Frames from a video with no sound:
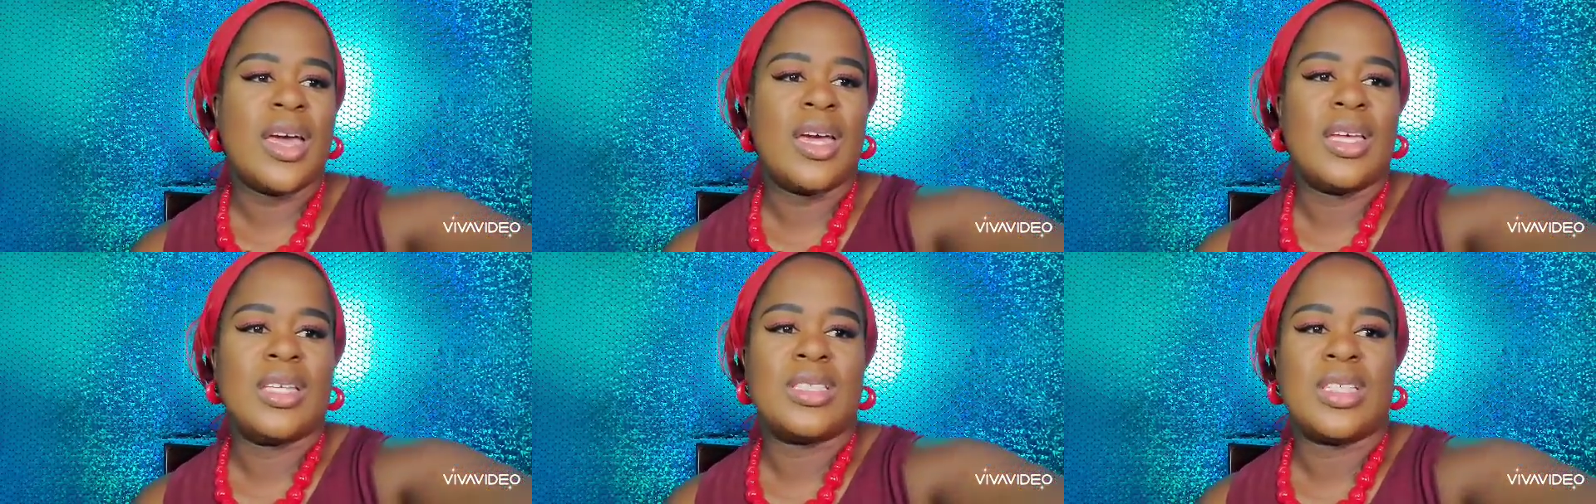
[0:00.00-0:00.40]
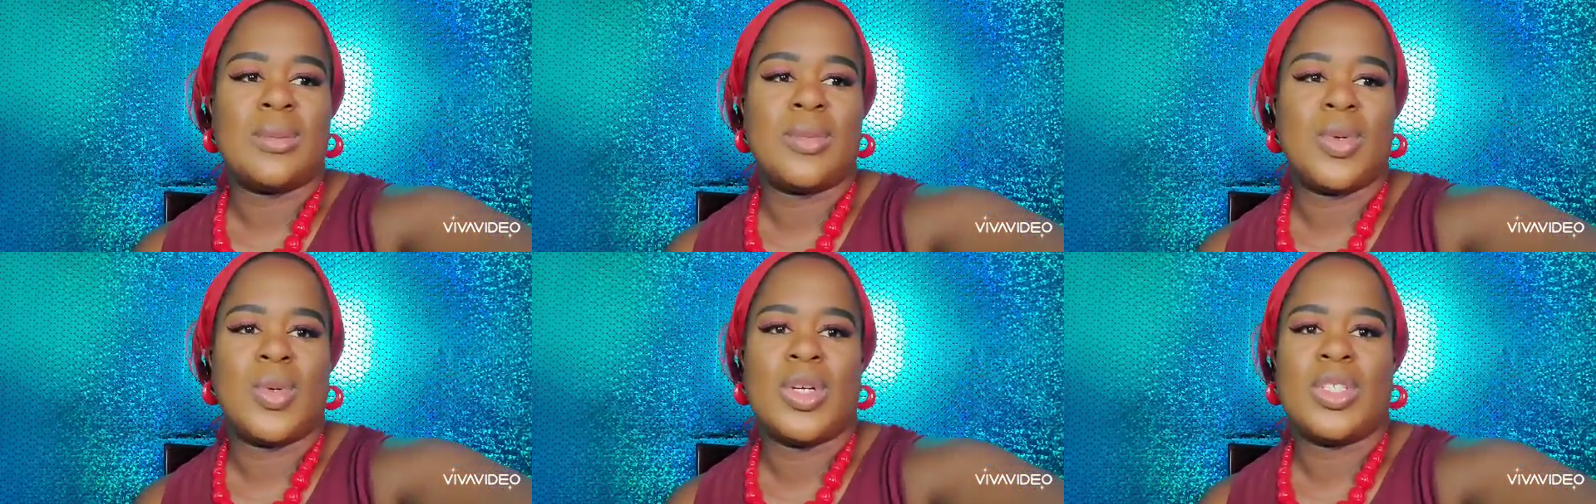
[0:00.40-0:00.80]
is
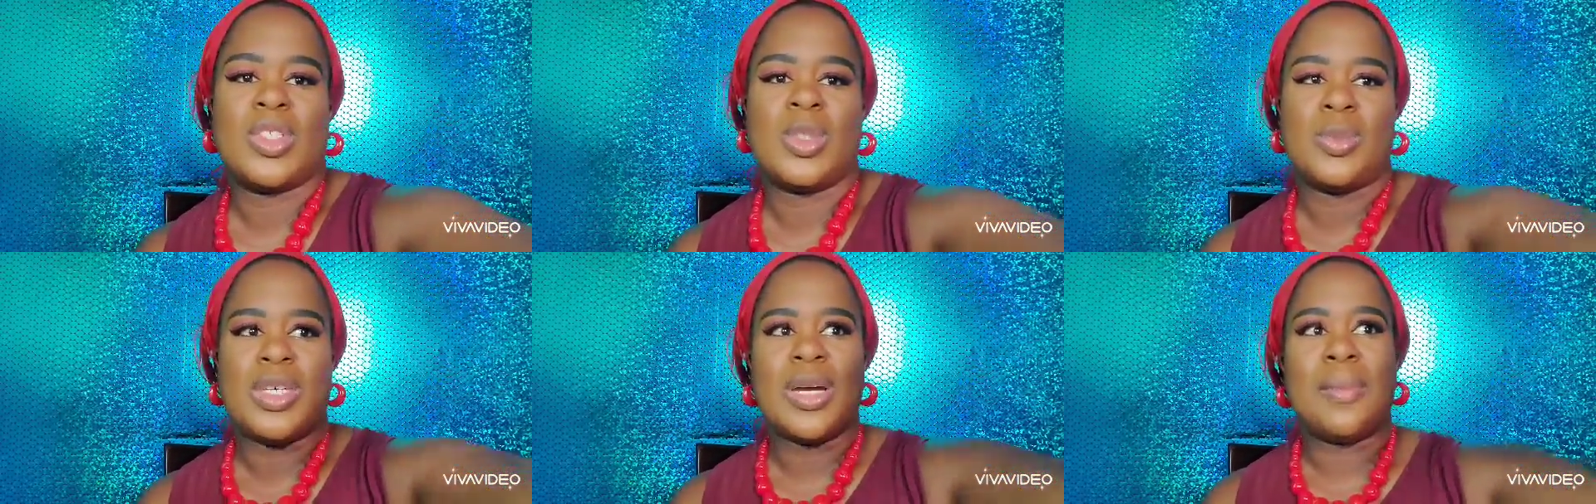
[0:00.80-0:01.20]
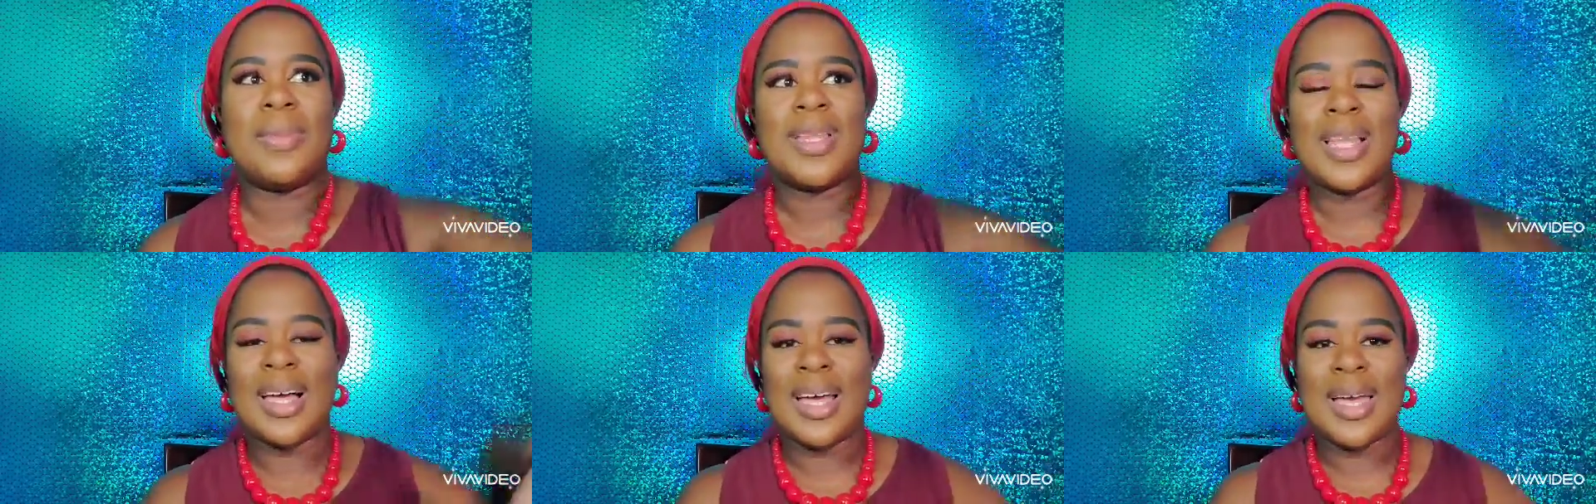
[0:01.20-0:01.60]
I'm going to be
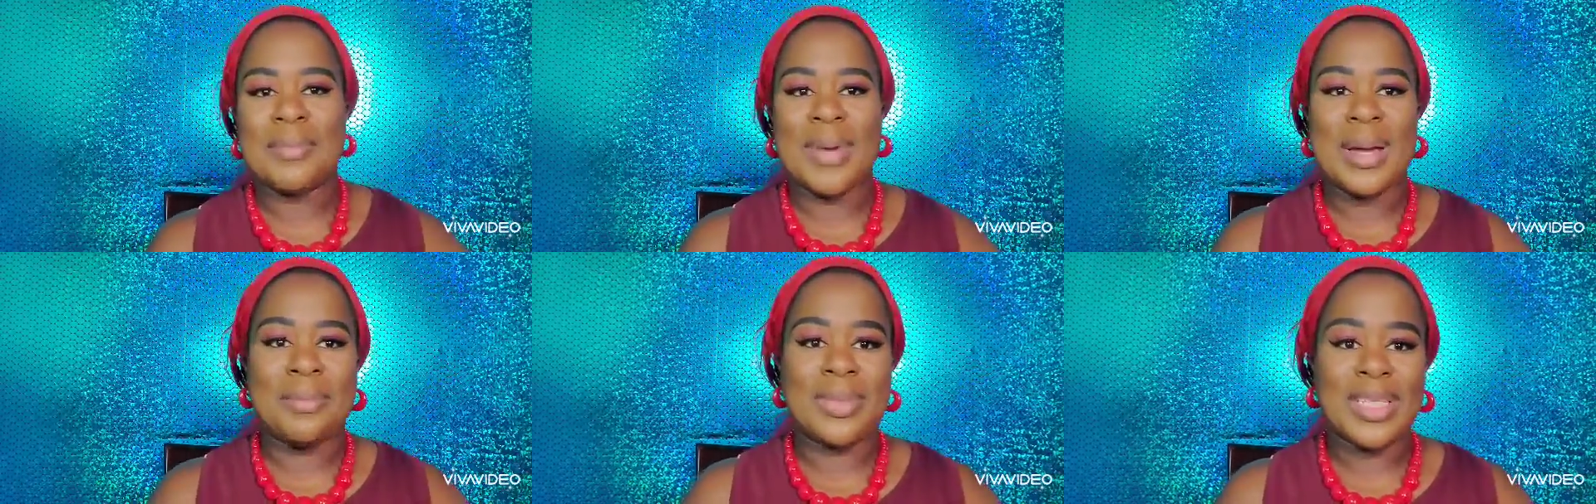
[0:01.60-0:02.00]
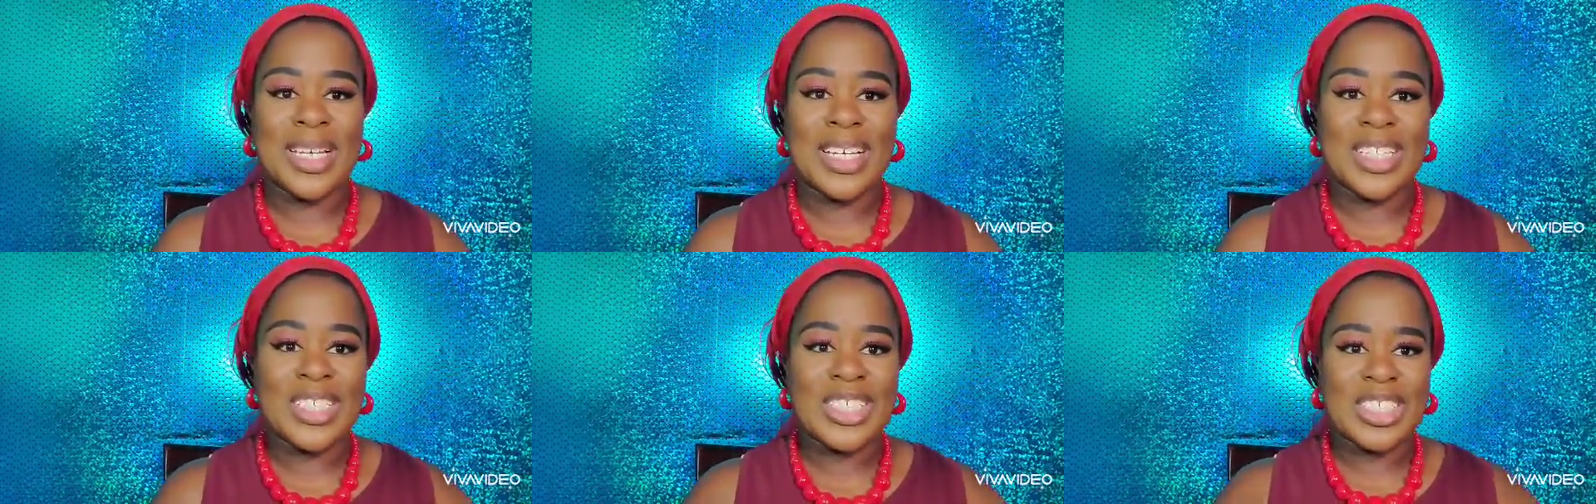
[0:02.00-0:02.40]
applying my
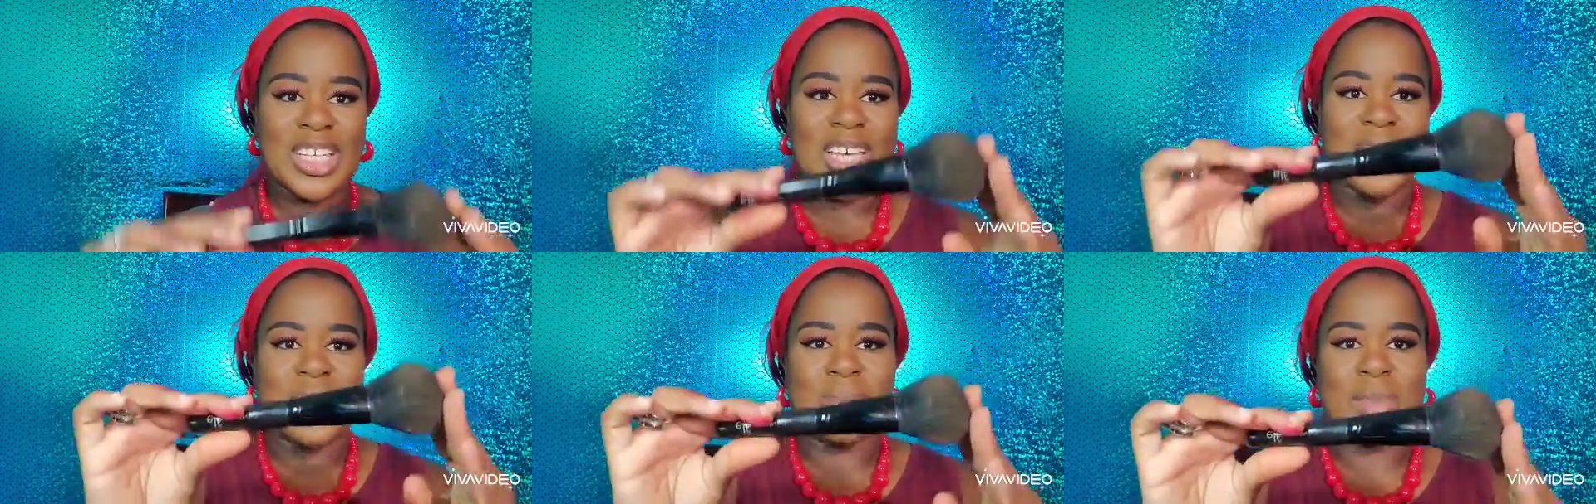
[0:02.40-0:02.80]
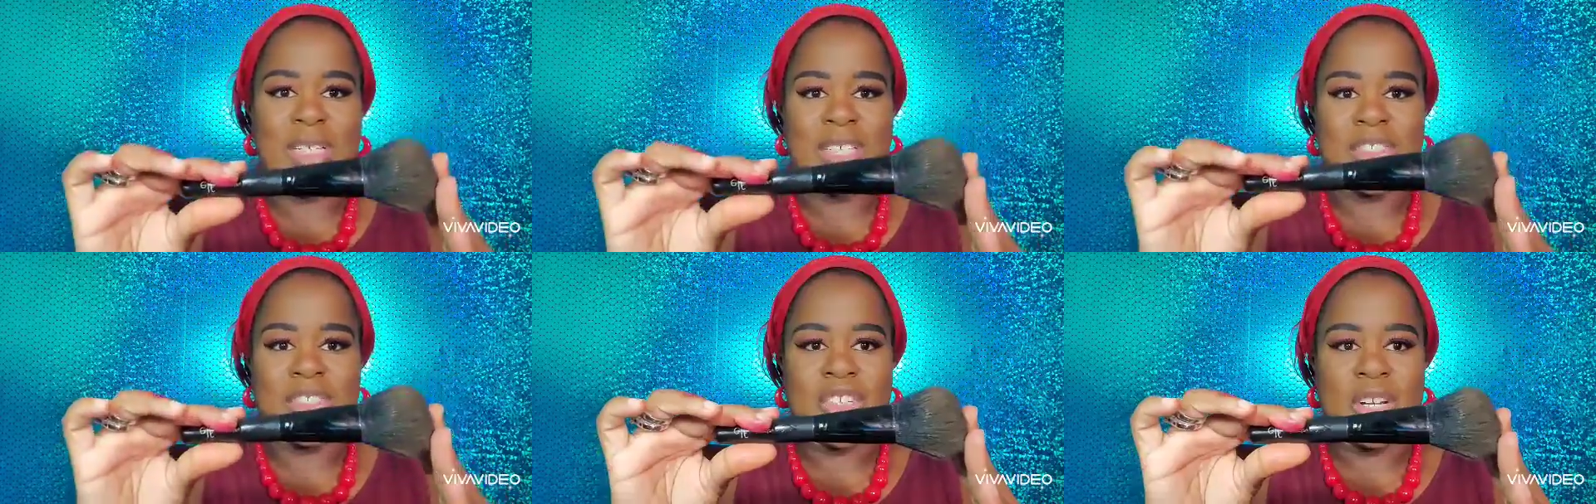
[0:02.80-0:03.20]
blush, and the
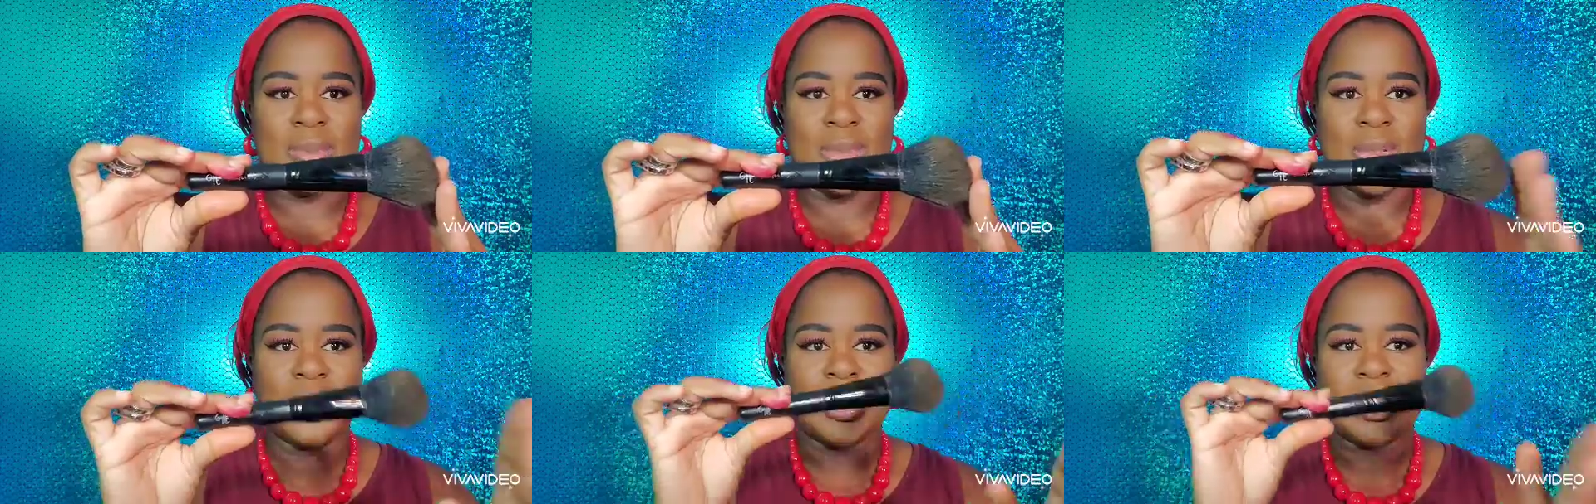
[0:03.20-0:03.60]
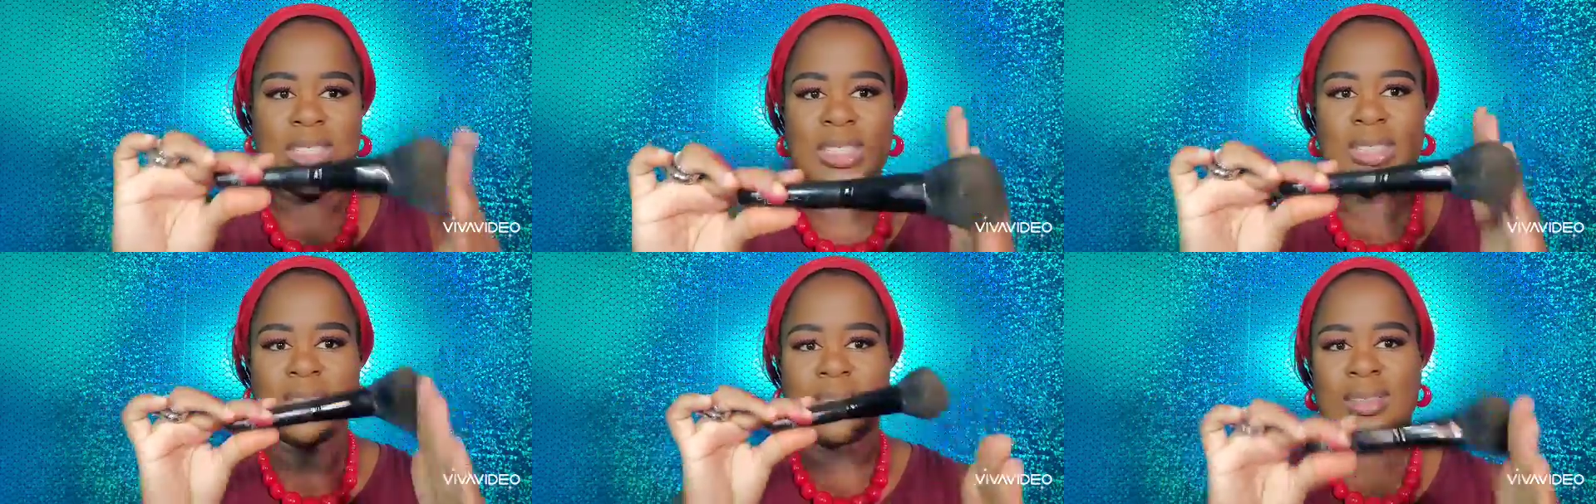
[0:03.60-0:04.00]
blush that I'm
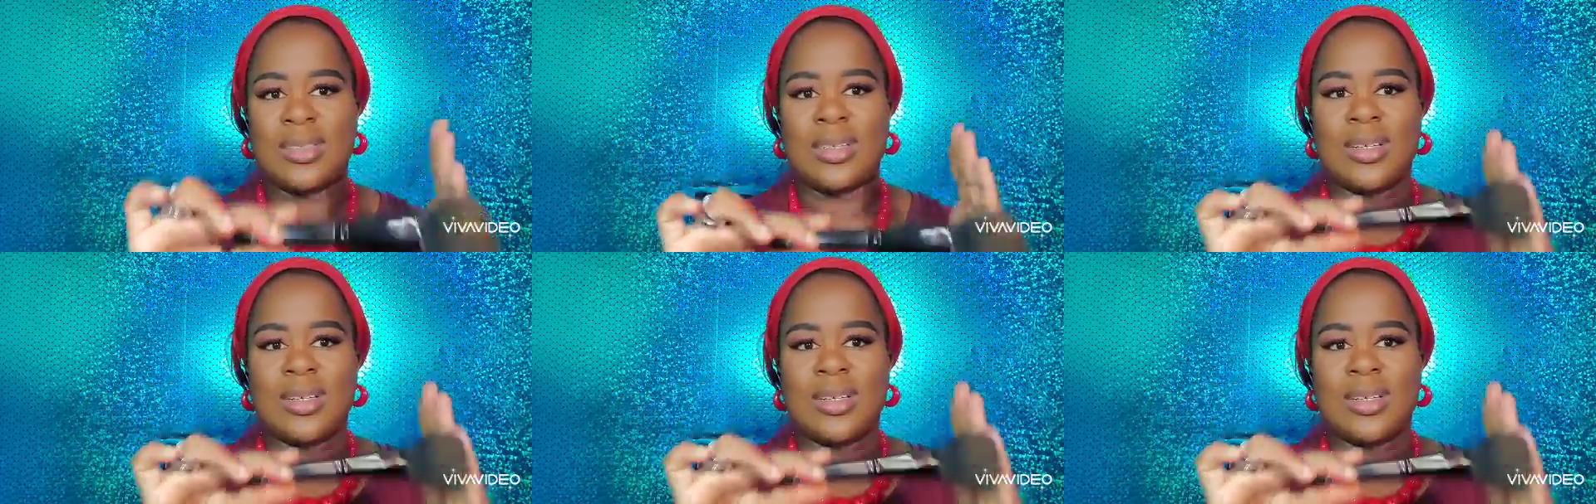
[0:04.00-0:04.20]
using